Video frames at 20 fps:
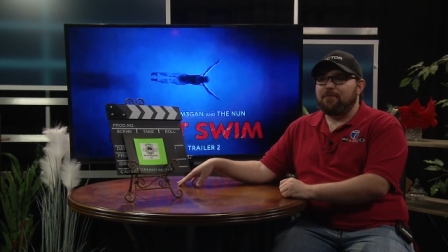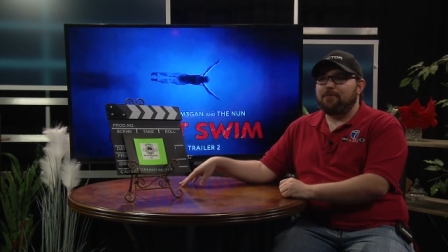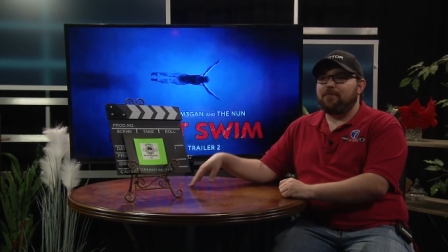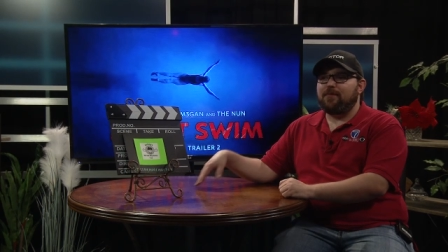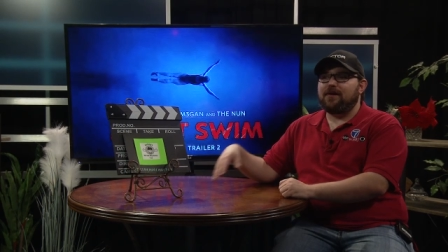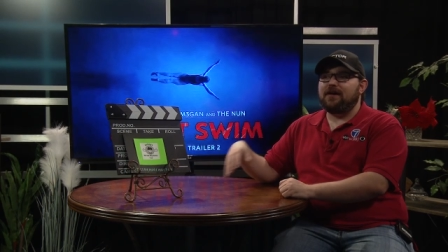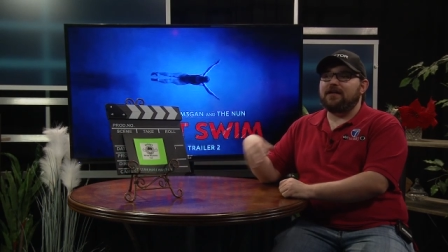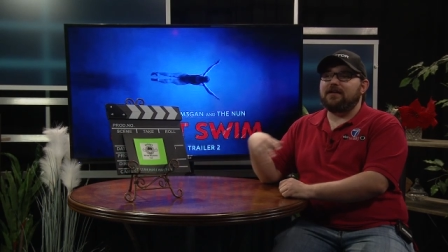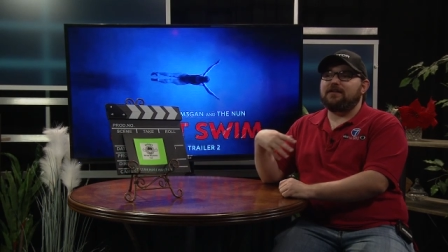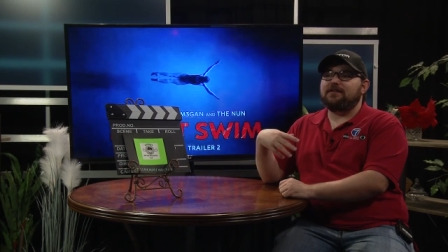
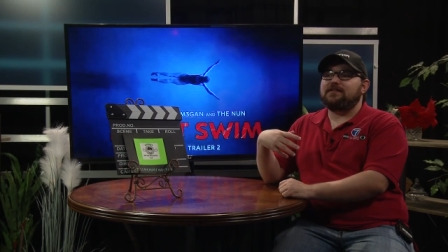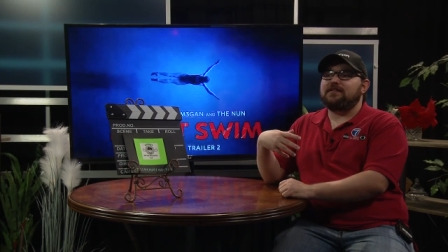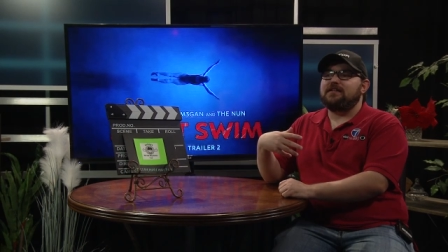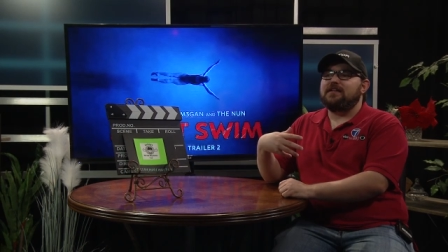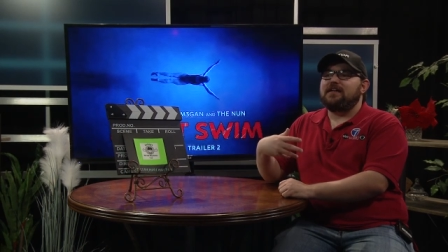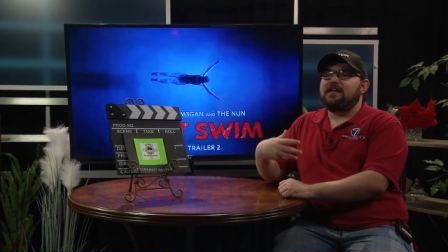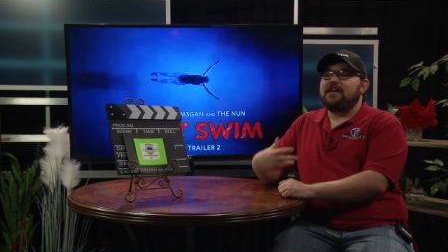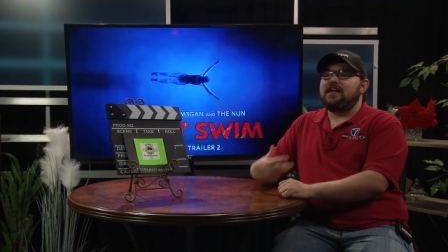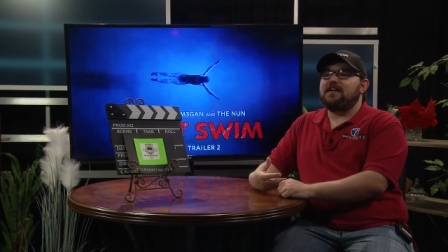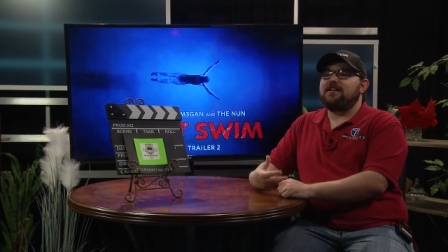but
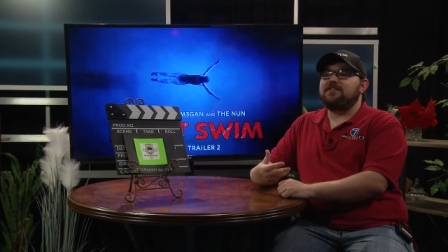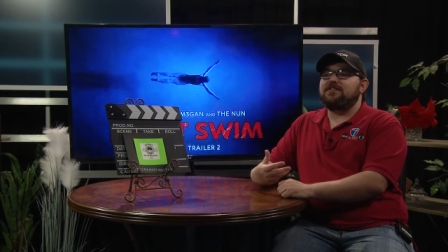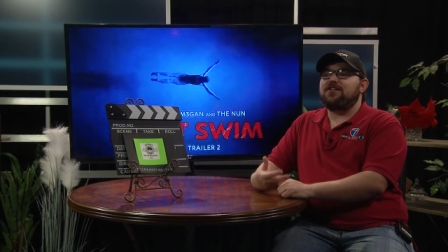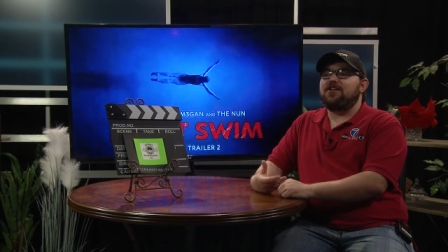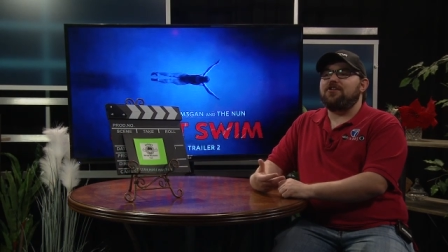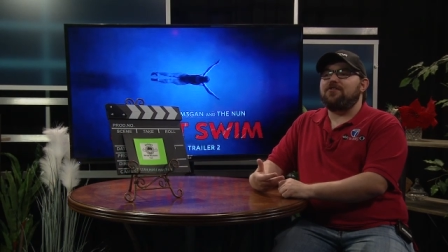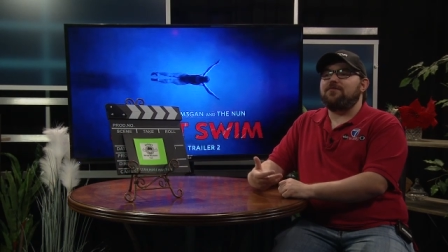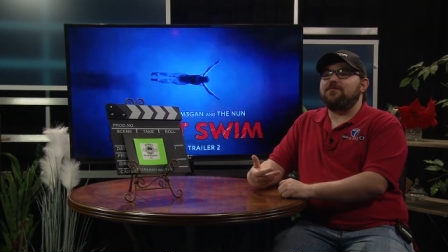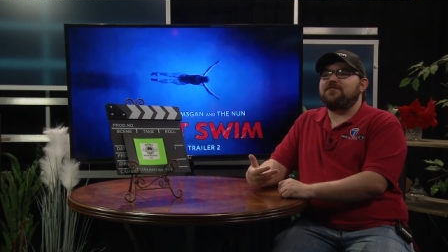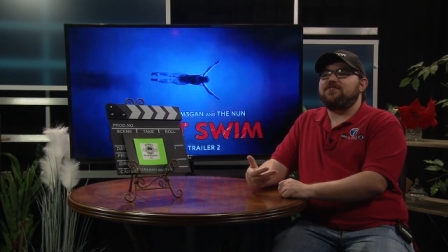in
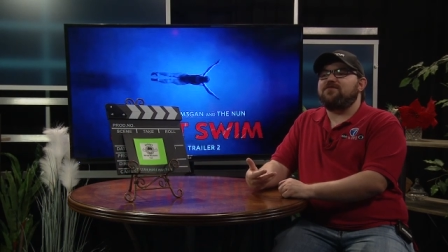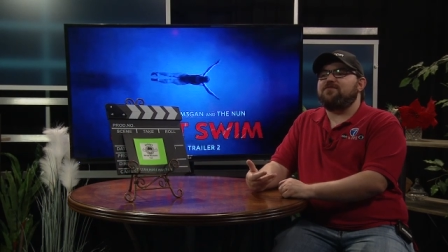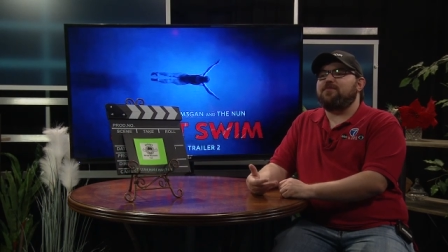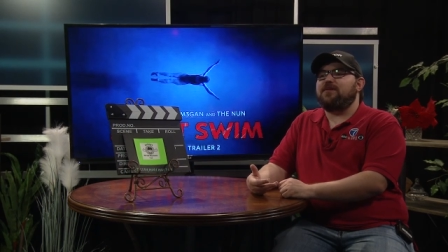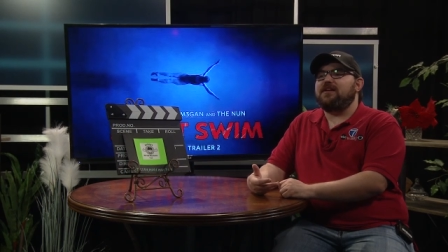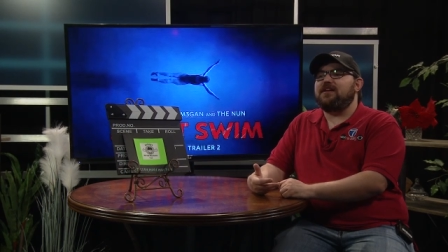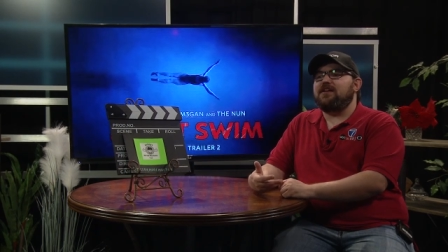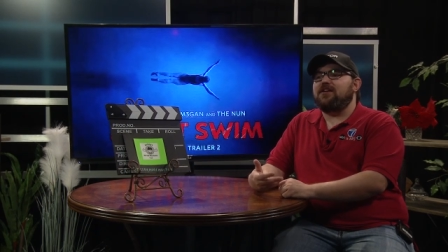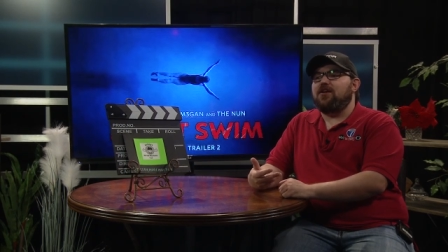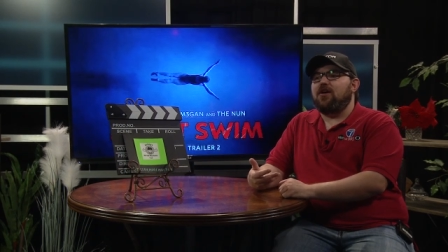terms of
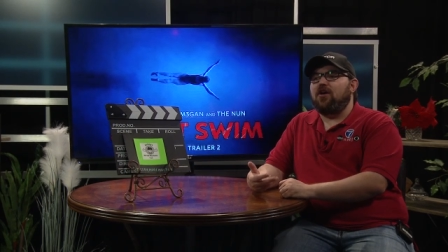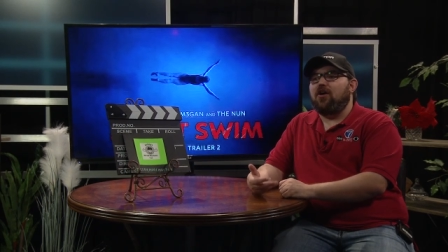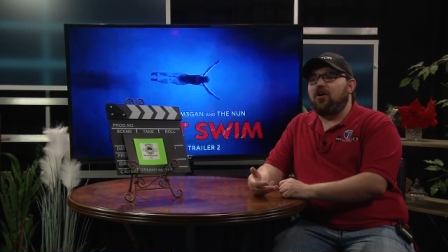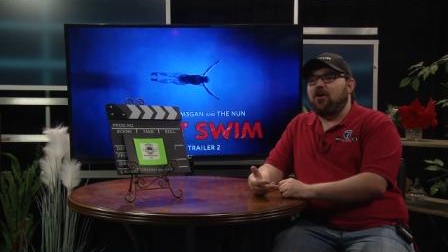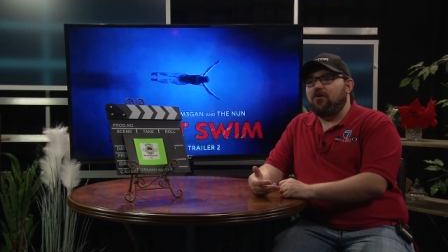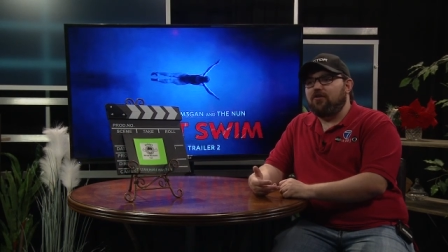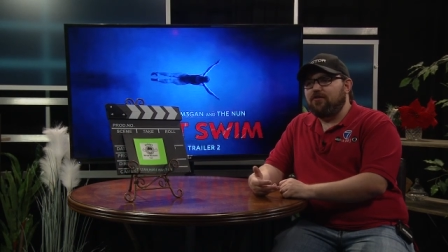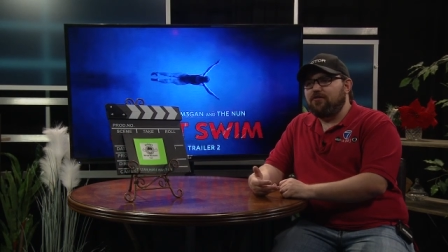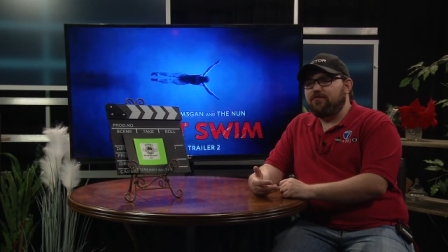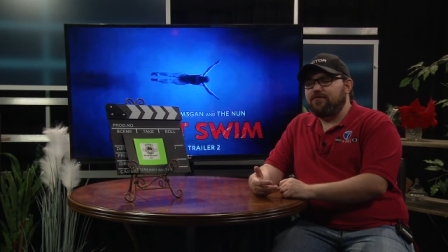being a
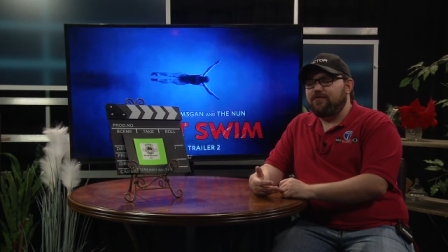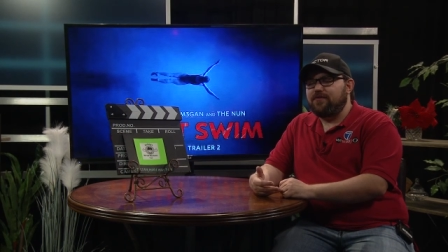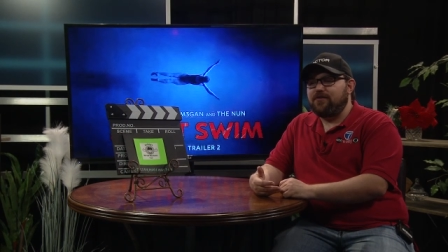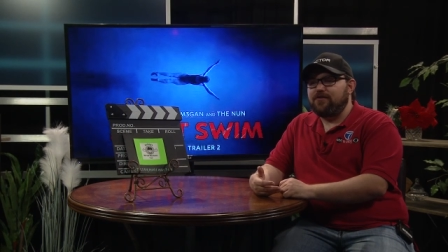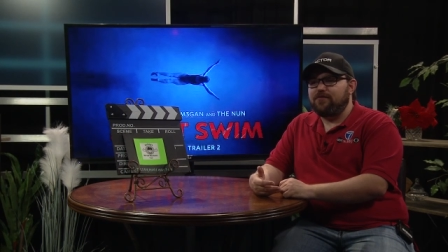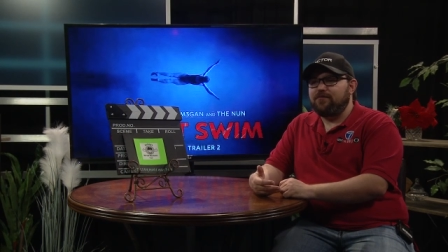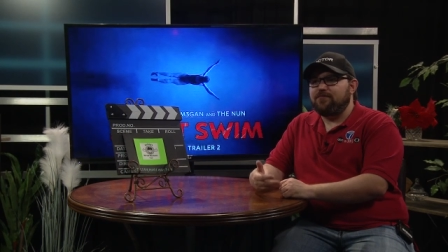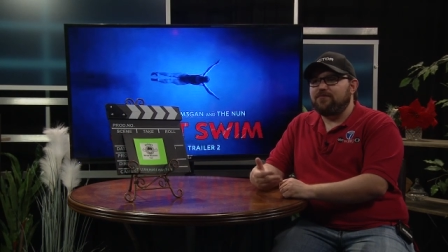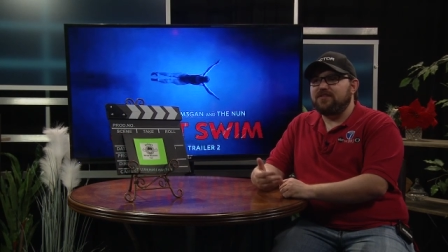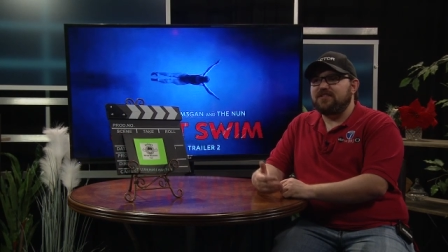horror
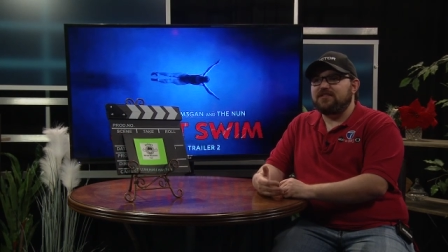film,